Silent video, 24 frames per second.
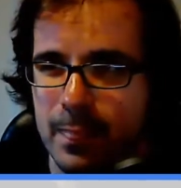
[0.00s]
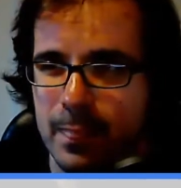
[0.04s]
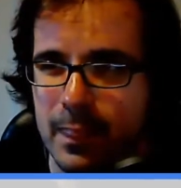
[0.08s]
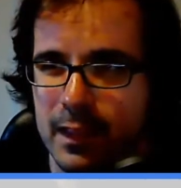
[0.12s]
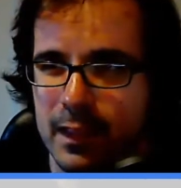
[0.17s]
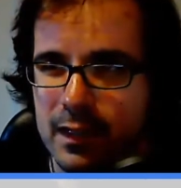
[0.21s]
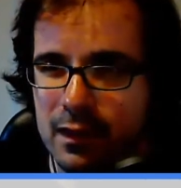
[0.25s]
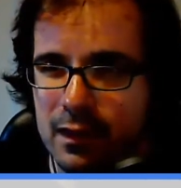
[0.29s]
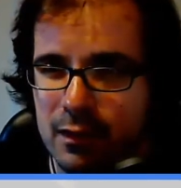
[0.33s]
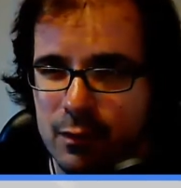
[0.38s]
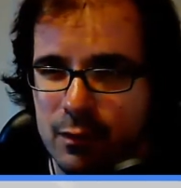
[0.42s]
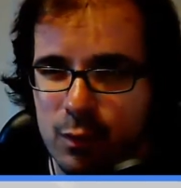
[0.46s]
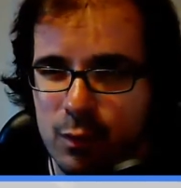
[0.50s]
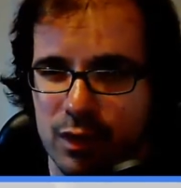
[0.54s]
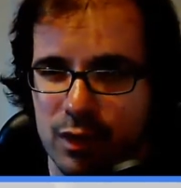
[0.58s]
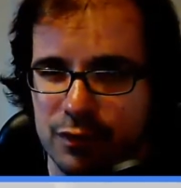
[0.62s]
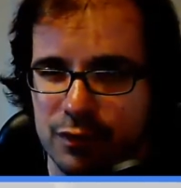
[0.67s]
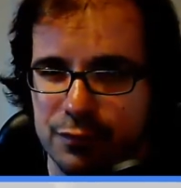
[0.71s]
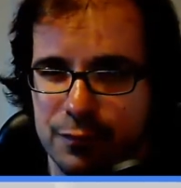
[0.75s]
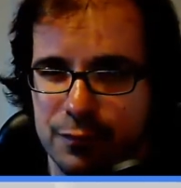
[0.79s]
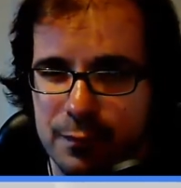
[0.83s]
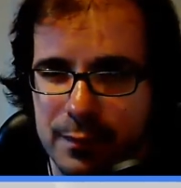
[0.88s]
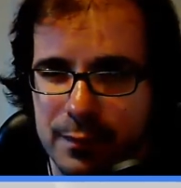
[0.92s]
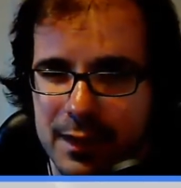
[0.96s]
You know, it works
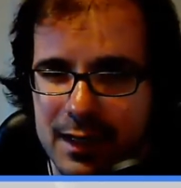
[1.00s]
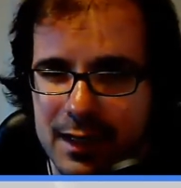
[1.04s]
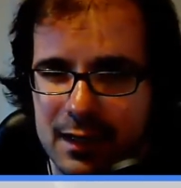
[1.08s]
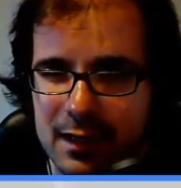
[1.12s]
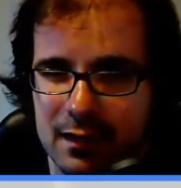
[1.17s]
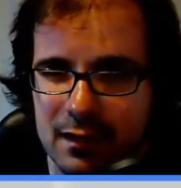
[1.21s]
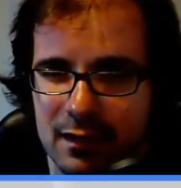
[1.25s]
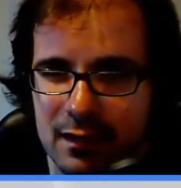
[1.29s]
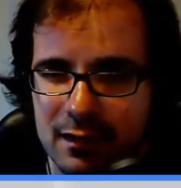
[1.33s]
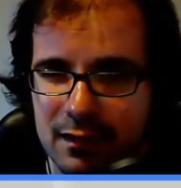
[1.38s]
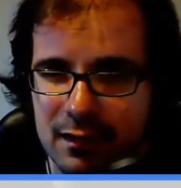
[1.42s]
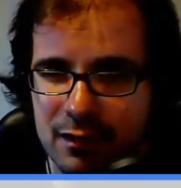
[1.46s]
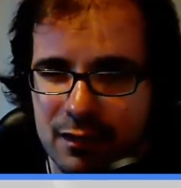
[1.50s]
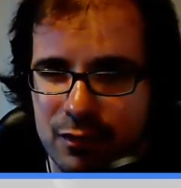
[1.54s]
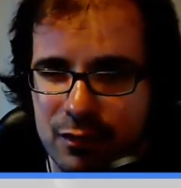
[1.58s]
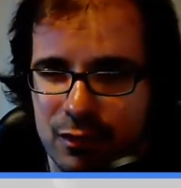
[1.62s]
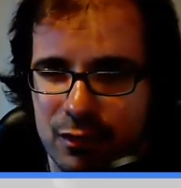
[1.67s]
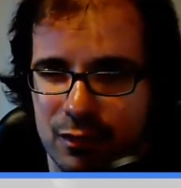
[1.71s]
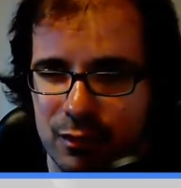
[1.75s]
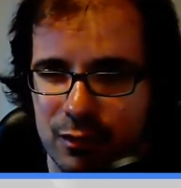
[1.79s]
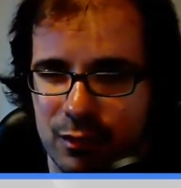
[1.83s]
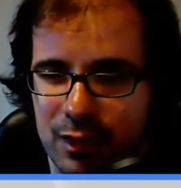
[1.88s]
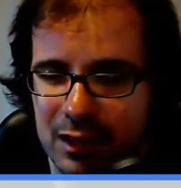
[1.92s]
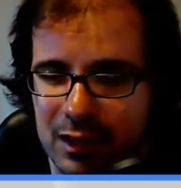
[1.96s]
for me, and I
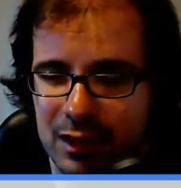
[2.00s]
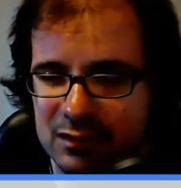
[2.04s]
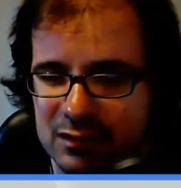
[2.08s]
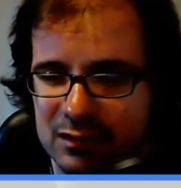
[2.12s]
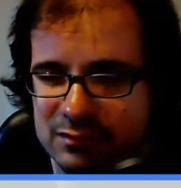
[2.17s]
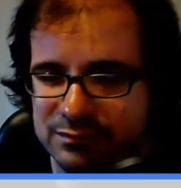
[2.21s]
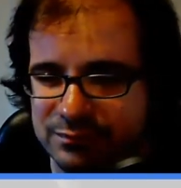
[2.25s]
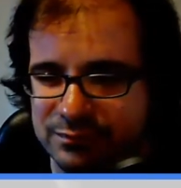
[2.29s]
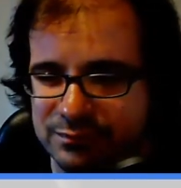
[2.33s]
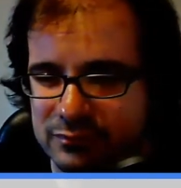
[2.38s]
thought, well,